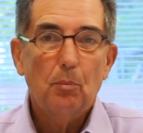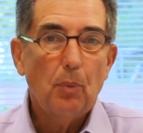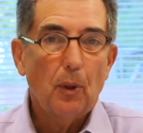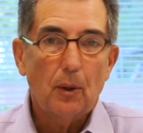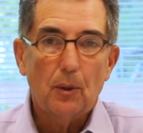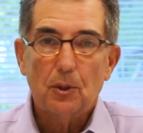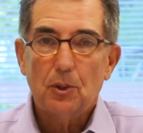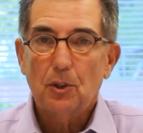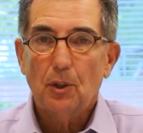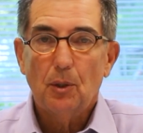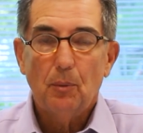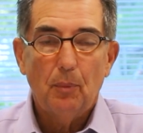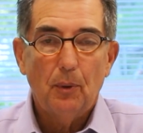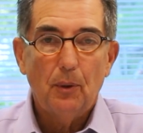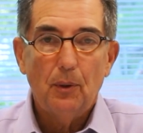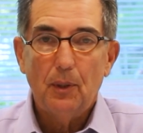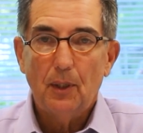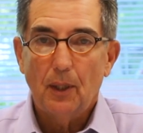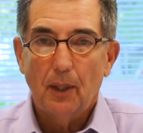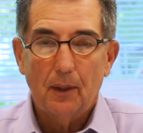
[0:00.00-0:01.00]

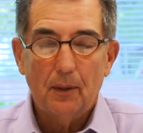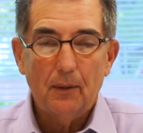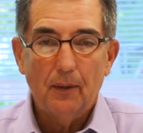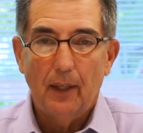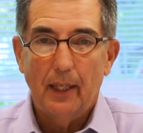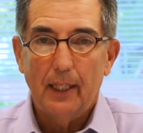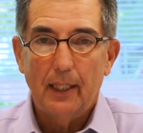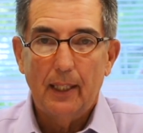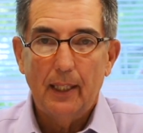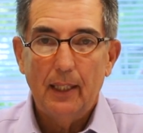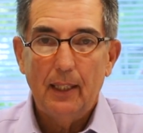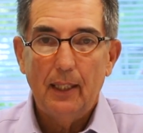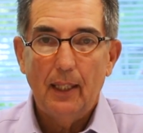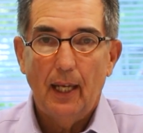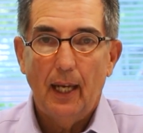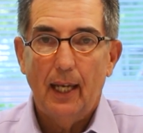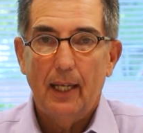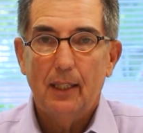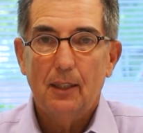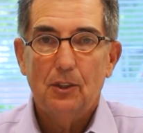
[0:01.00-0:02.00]
personable young lady
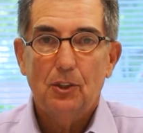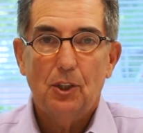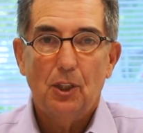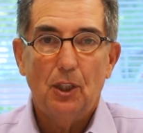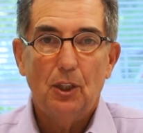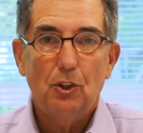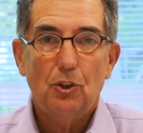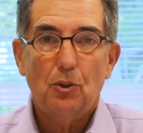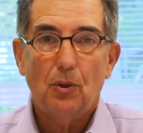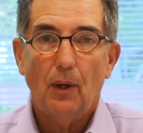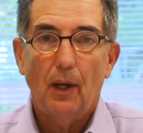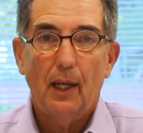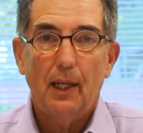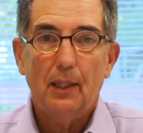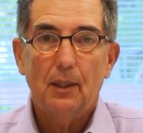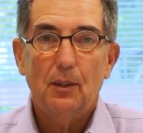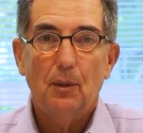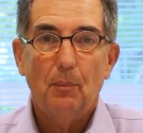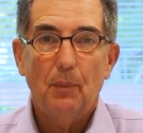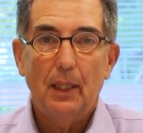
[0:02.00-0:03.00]
and she's
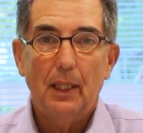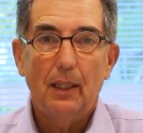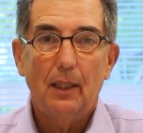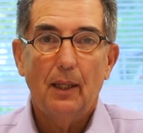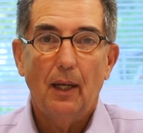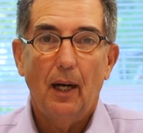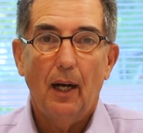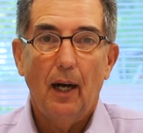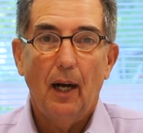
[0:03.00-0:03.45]
trying to meet